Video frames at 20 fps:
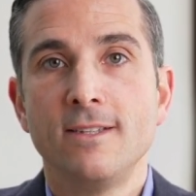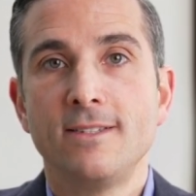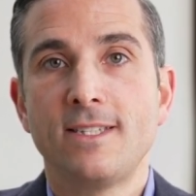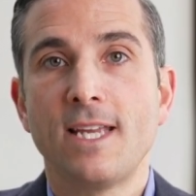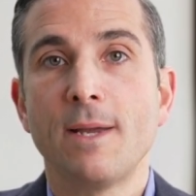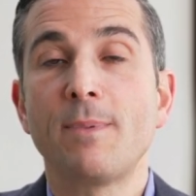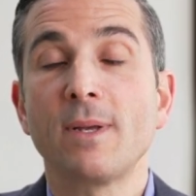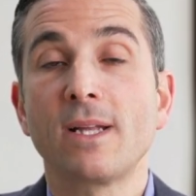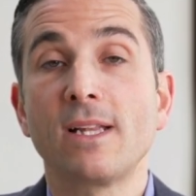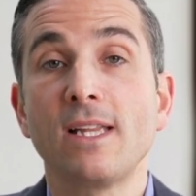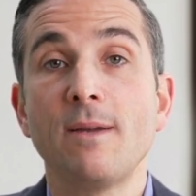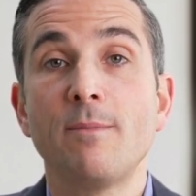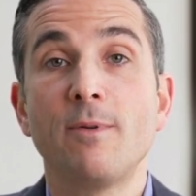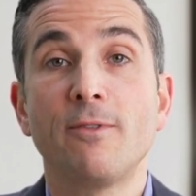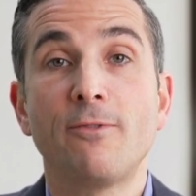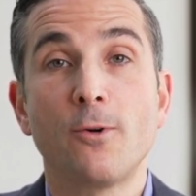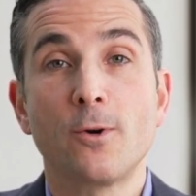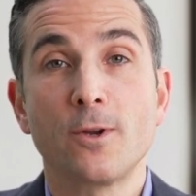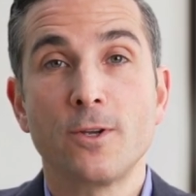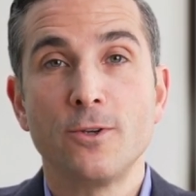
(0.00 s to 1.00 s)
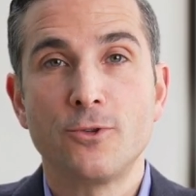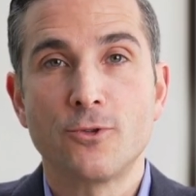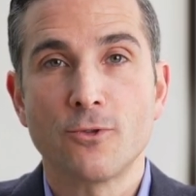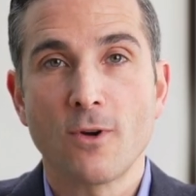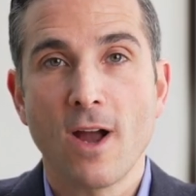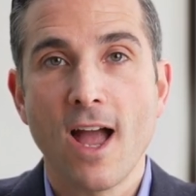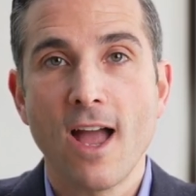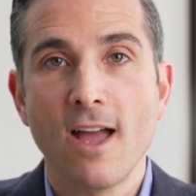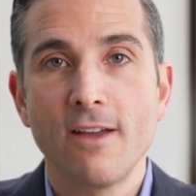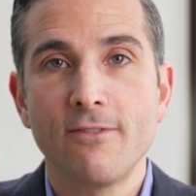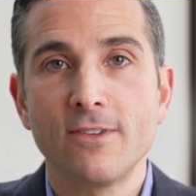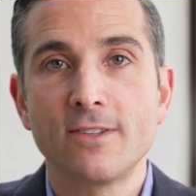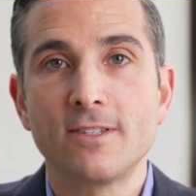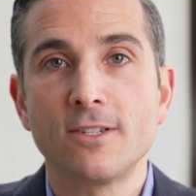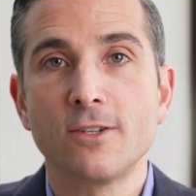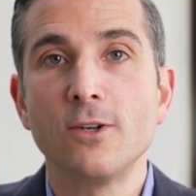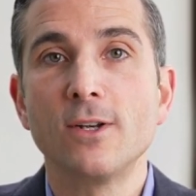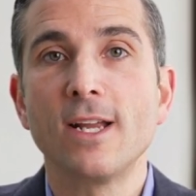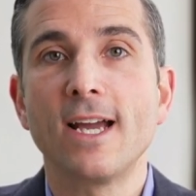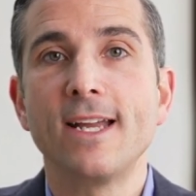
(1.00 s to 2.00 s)
Typically, before you drive, it's
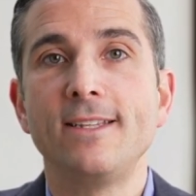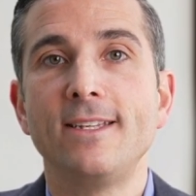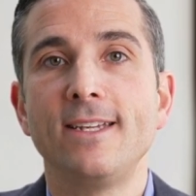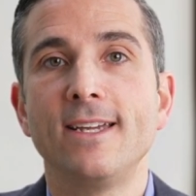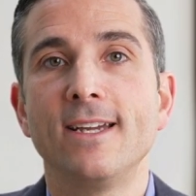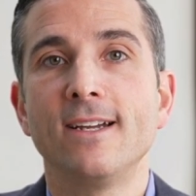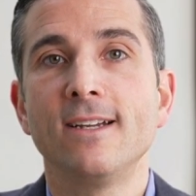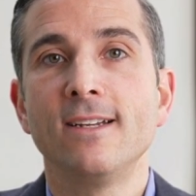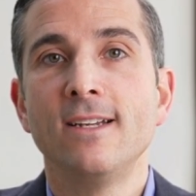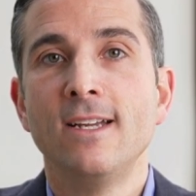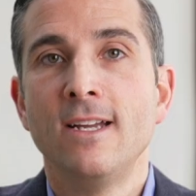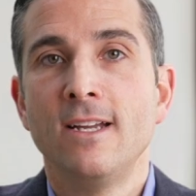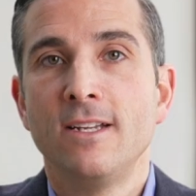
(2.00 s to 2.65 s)
a good idea